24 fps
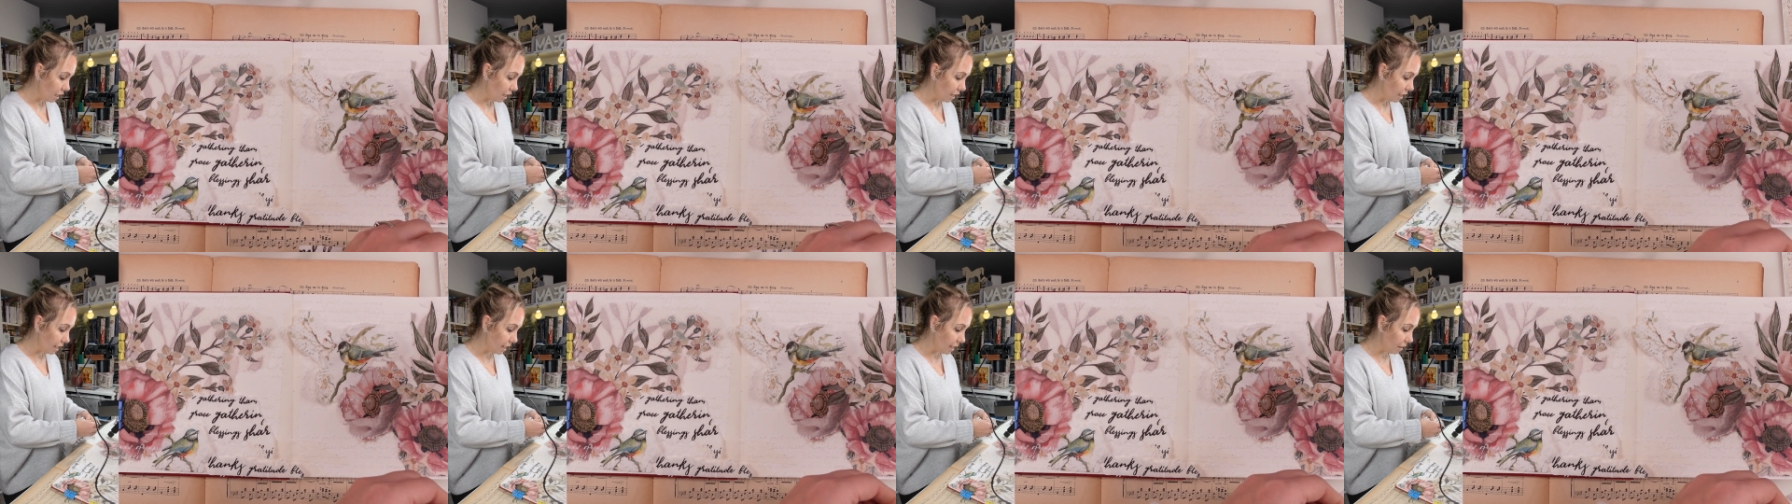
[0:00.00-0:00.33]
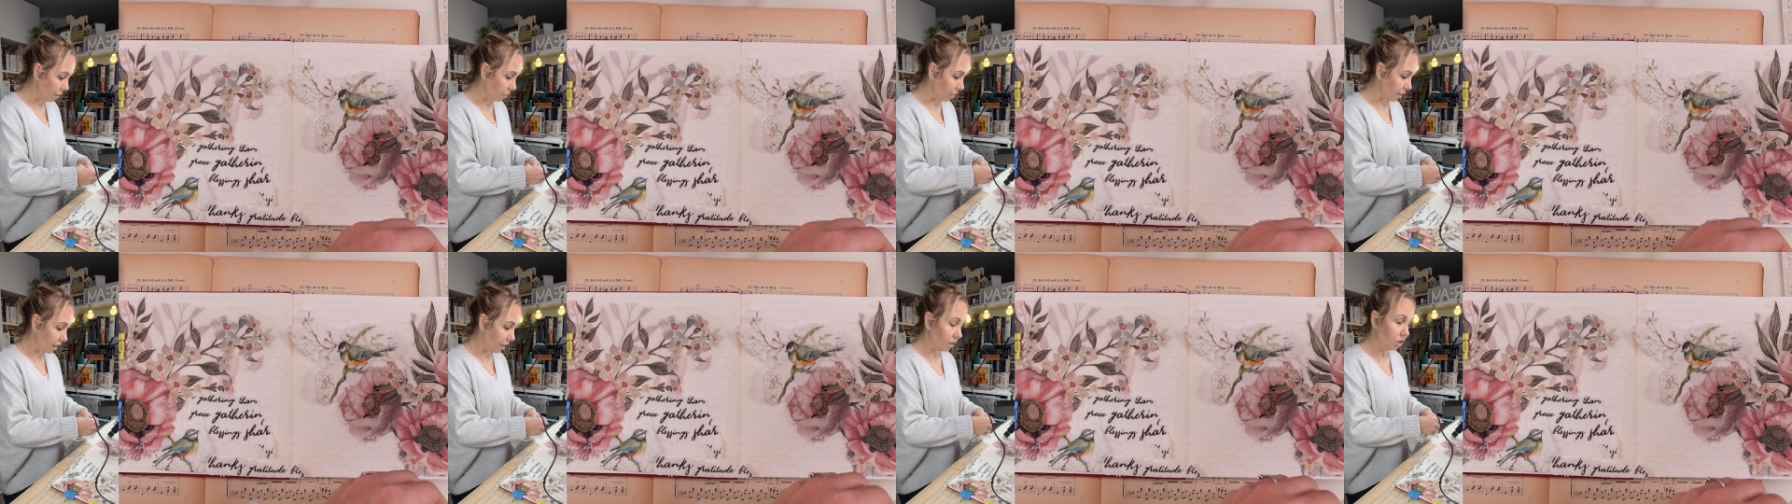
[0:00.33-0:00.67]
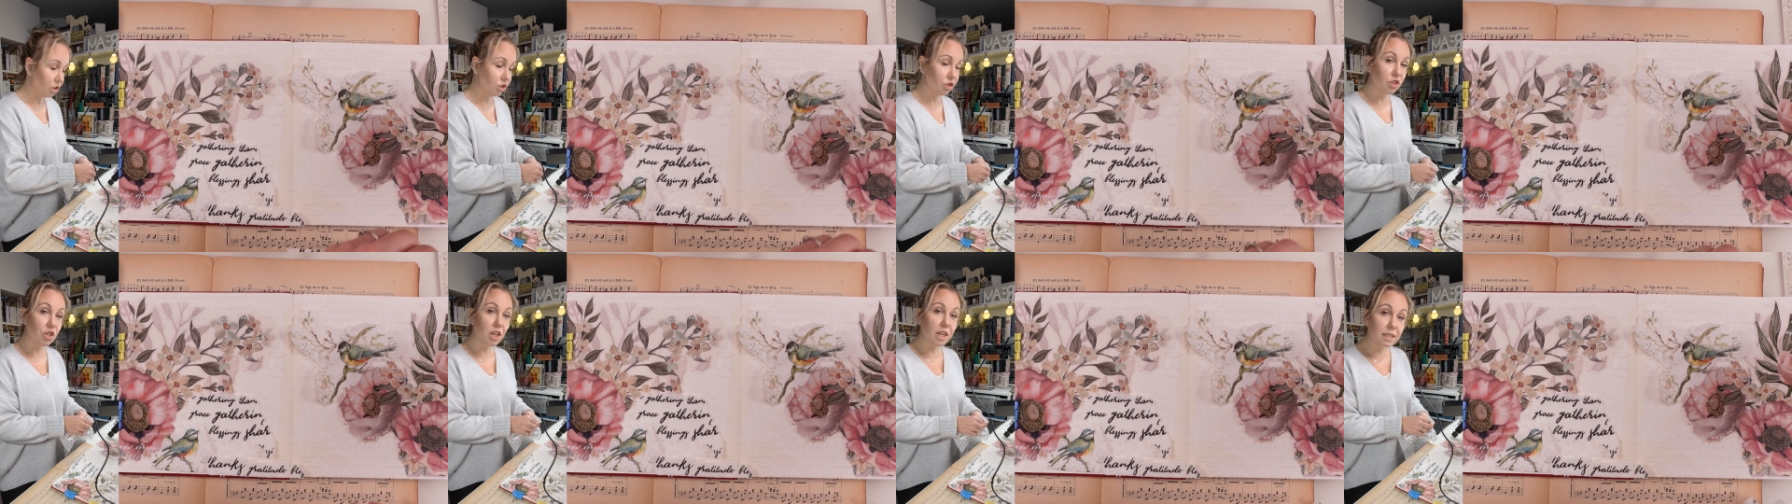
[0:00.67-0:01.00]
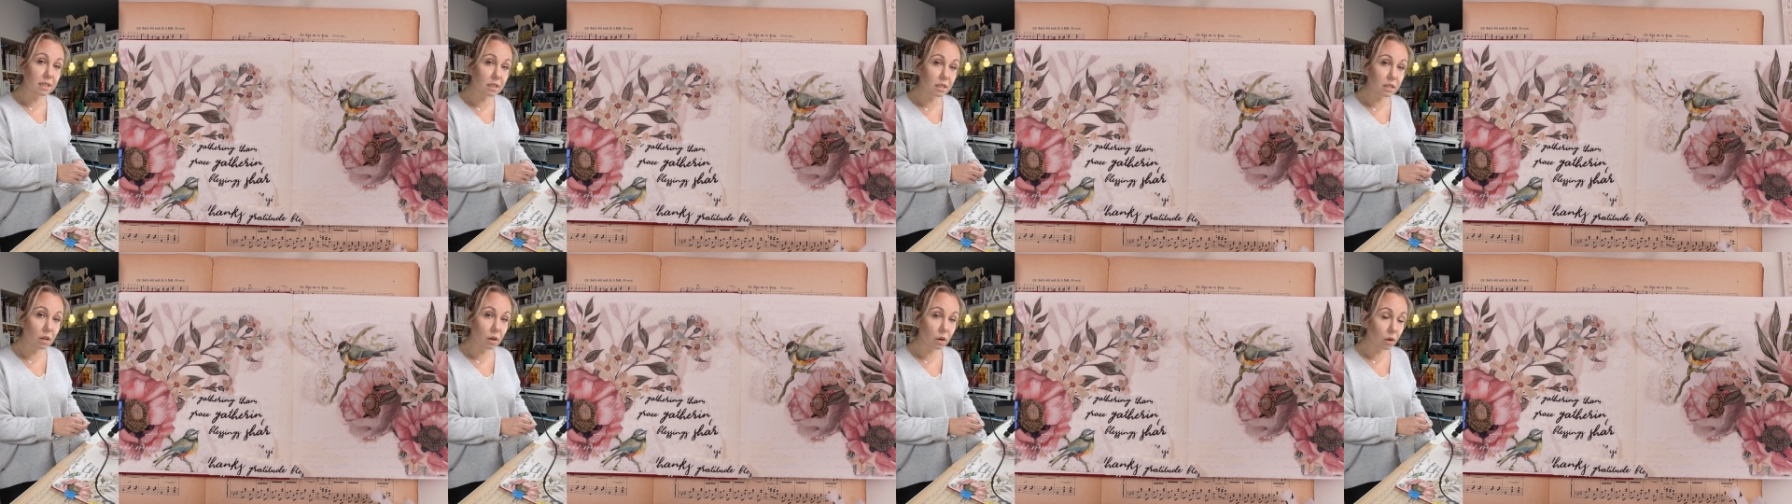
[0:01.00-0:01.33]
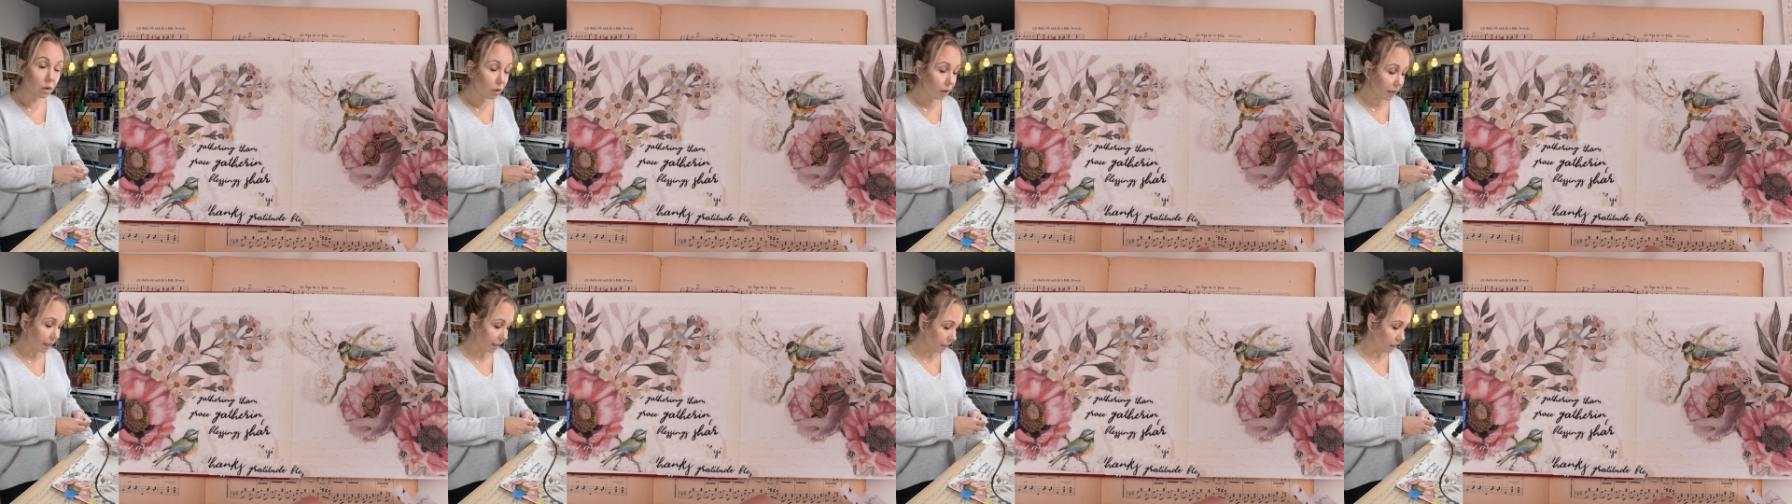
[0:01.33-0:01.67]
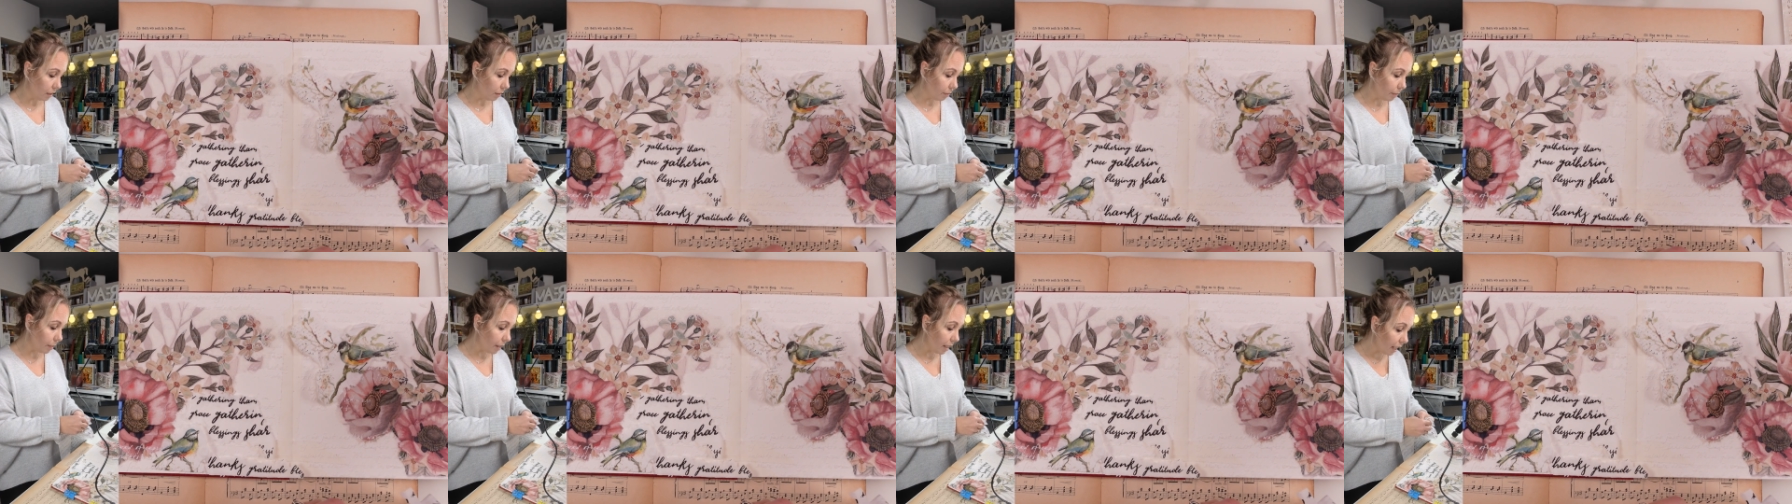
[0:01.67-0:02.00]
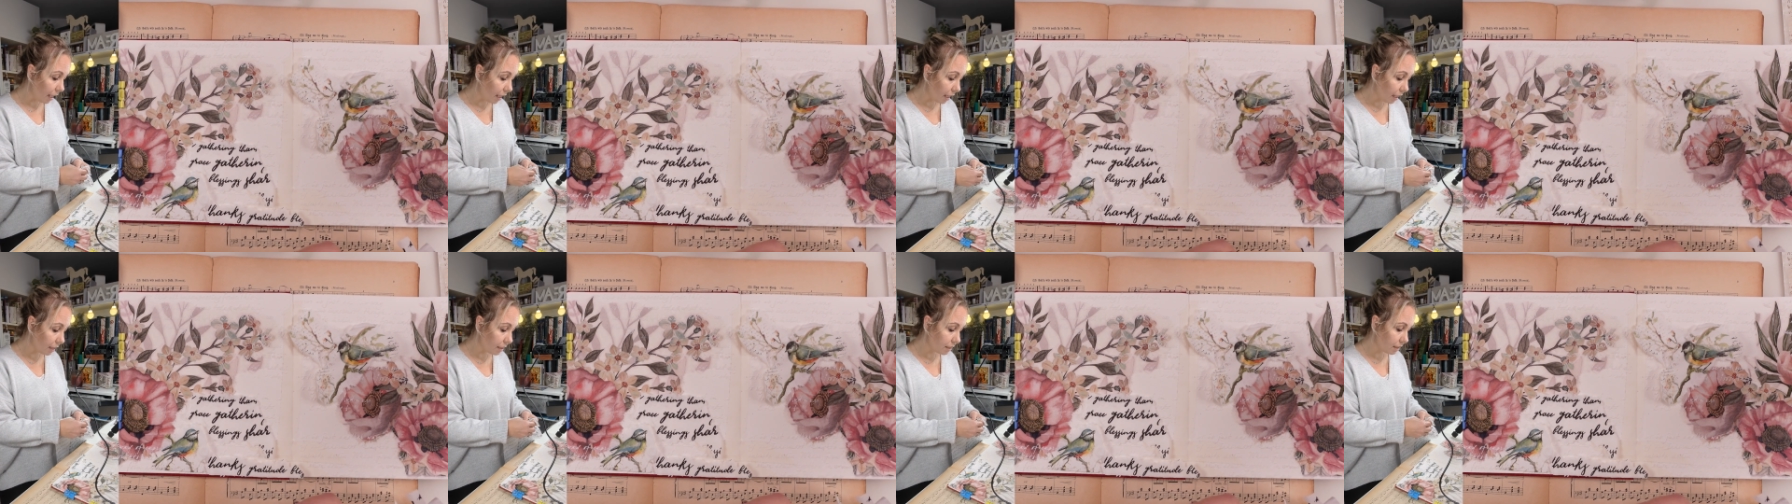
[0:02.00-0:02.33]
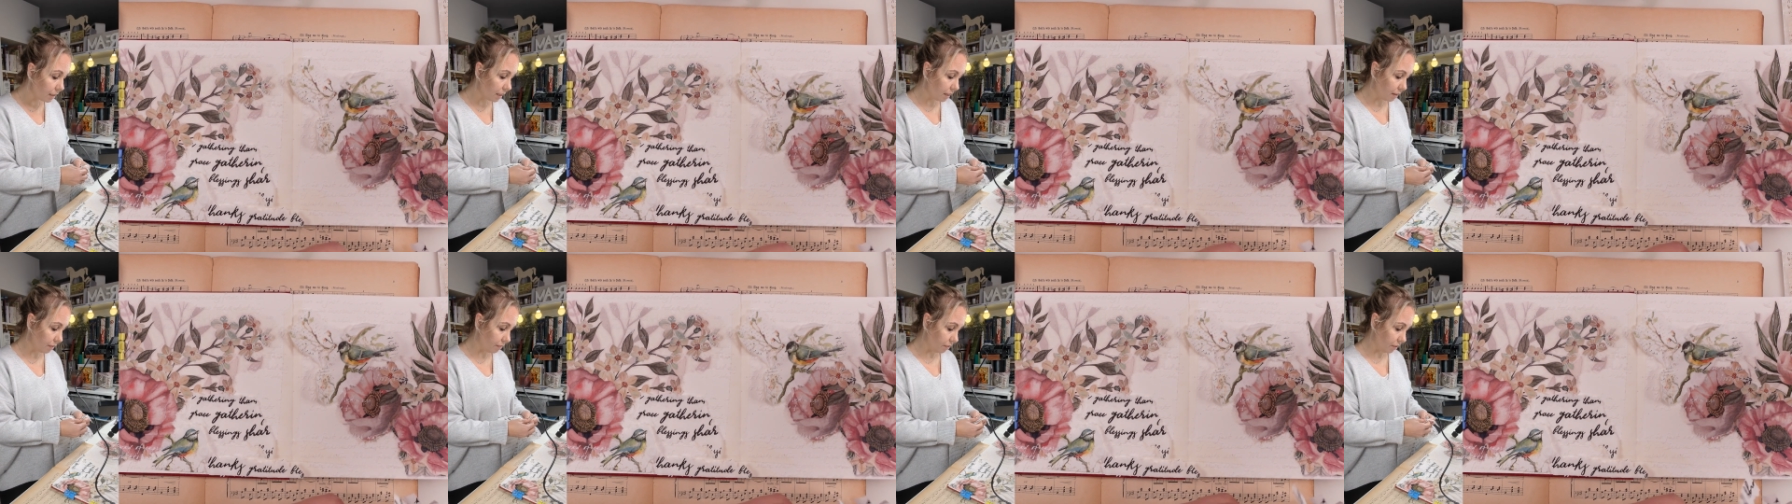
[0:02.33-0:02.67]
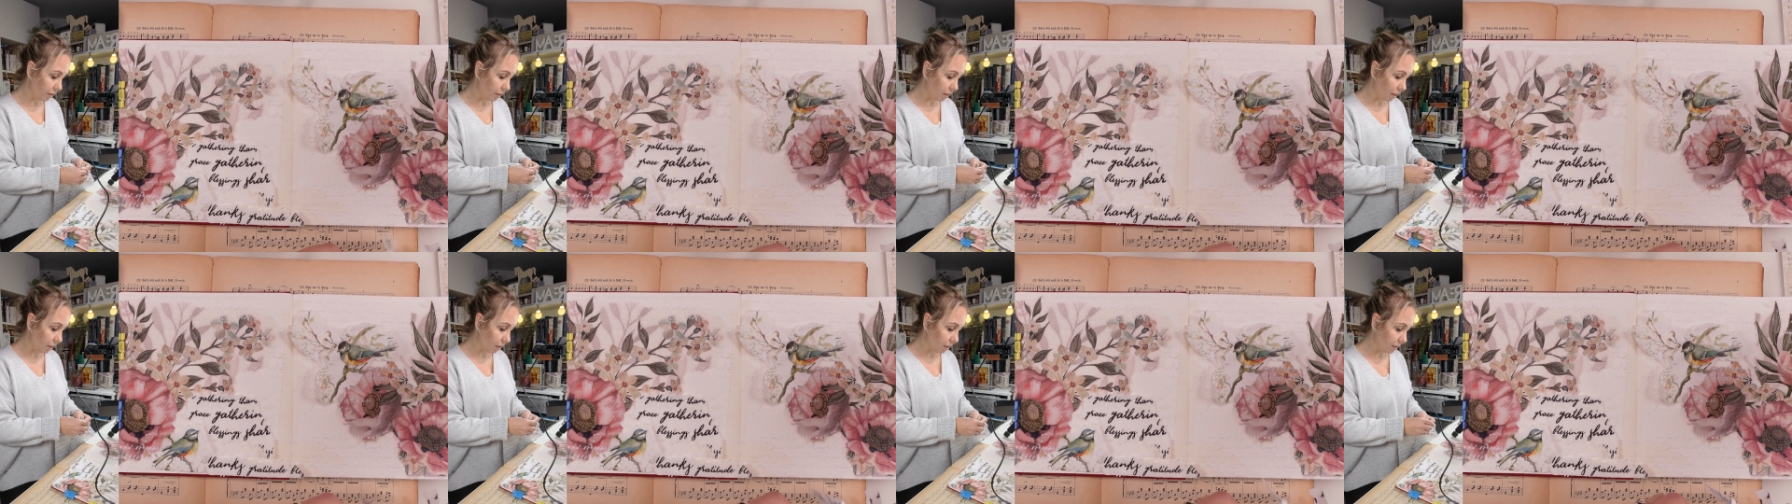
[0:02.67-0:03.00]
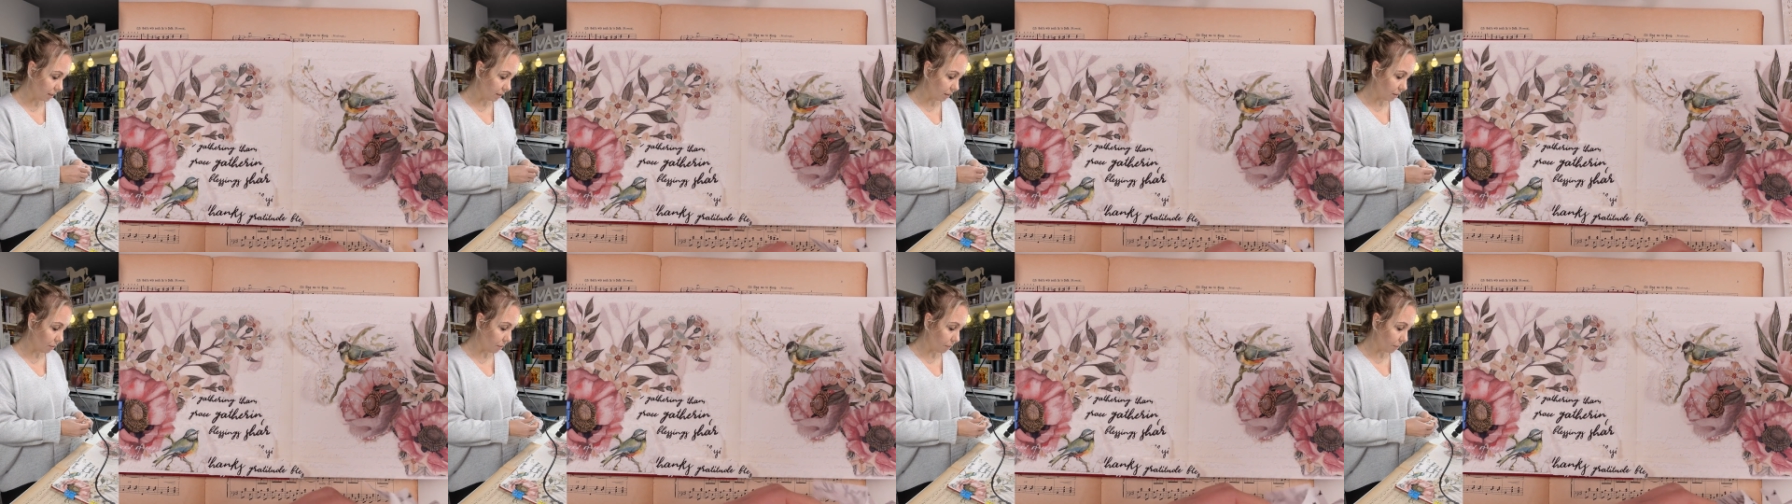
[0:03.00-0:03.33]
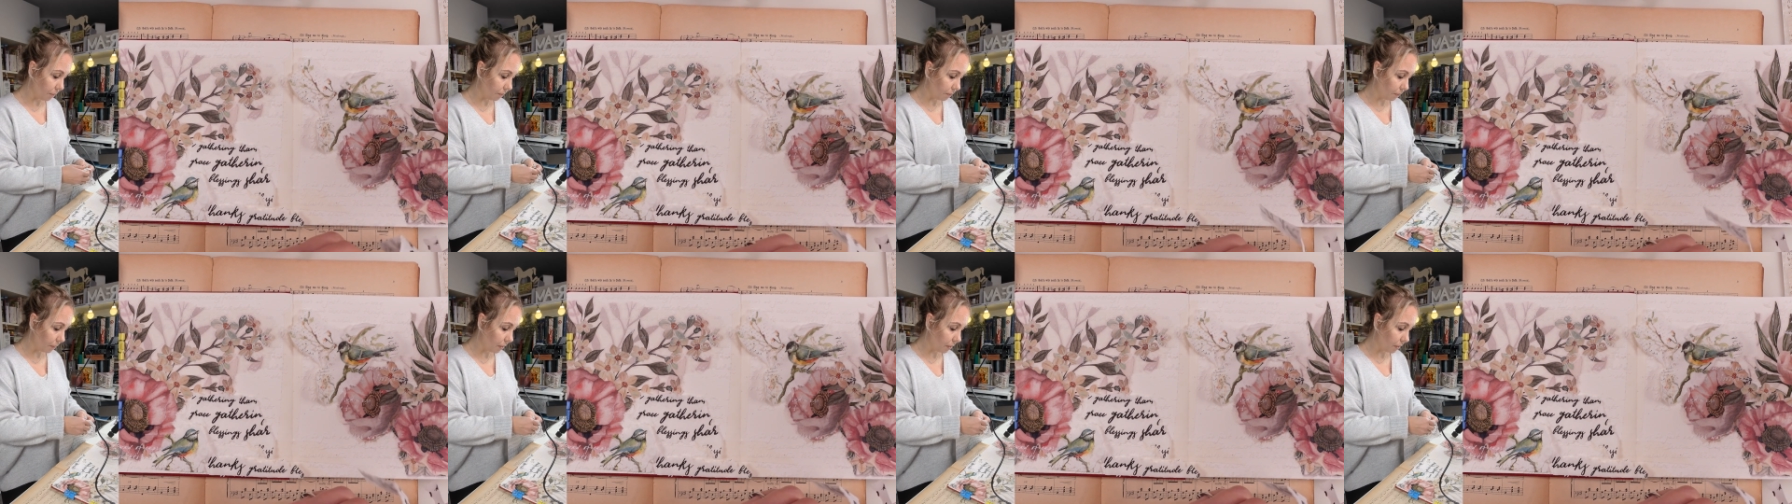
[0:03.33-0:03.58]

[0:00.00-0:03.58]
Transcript: white gesso and the paint and everything. So